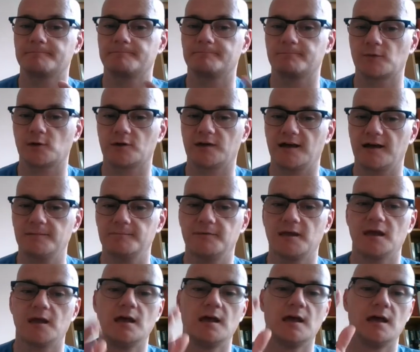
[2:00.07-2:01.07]
Okay.
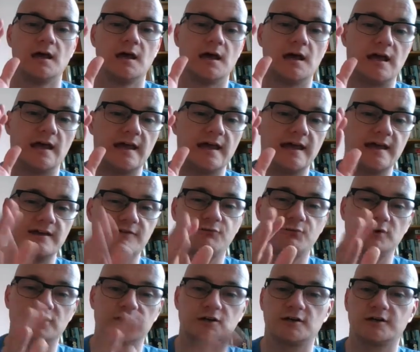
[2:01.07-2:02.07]
If
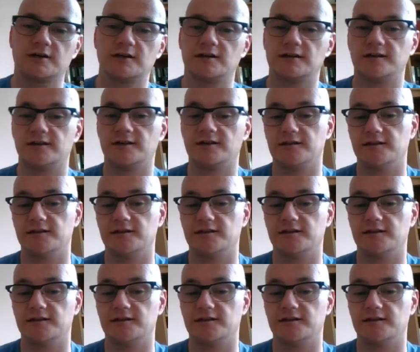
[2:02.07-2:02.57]
we look at the